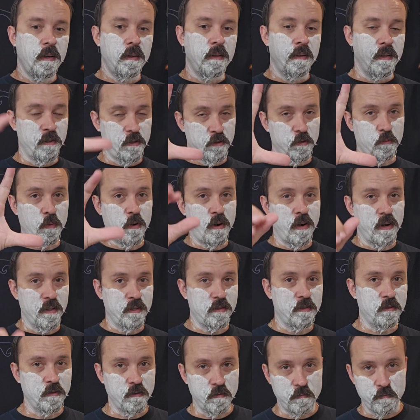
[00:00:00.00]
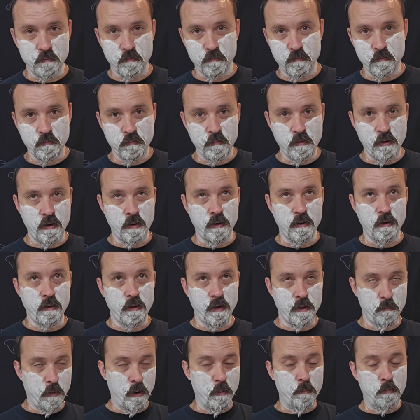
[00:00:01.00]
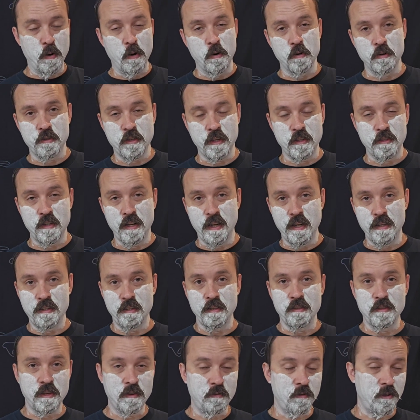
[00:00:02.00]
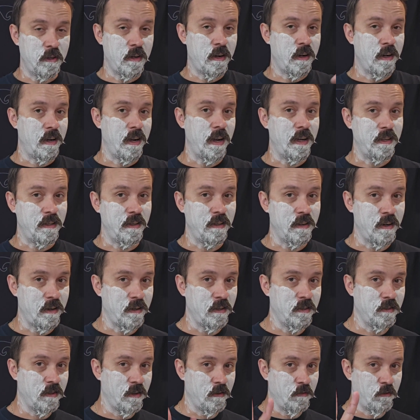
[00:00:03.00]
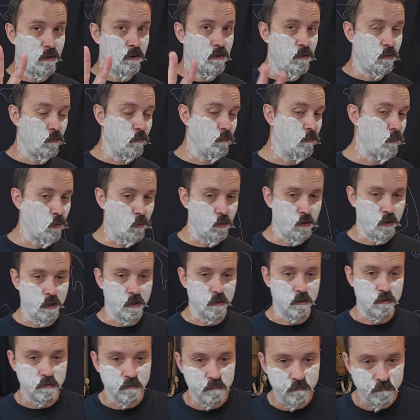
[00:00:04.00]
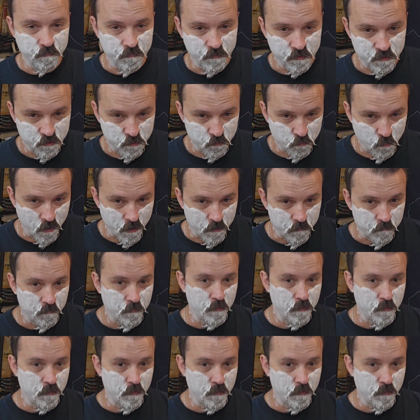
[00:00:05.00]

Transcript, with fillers: This is why it's, uh, in my post, I say 1879 and 1897 are two important years. This is why.